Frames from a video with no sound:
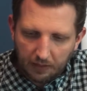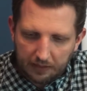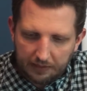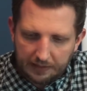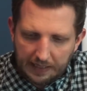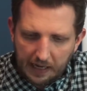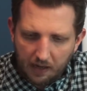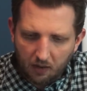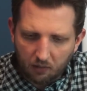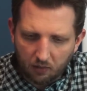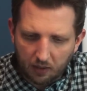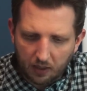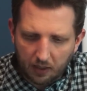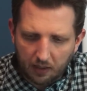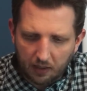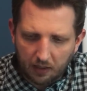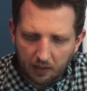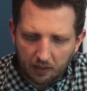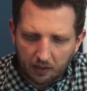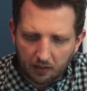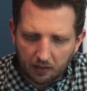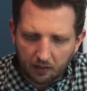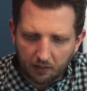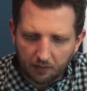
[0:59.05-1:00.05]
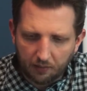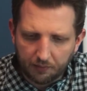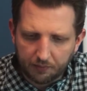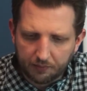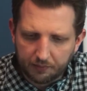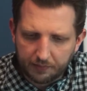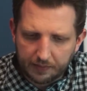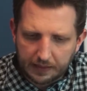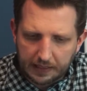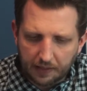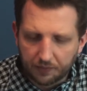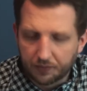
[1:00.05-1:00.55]
Now,
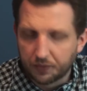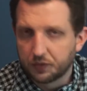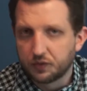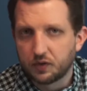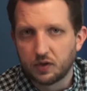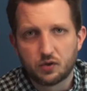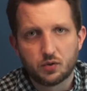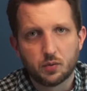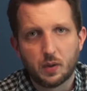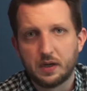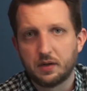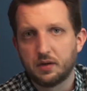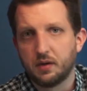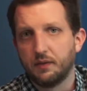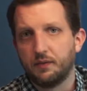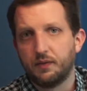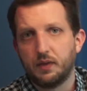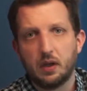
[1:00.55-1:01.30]
the other situation,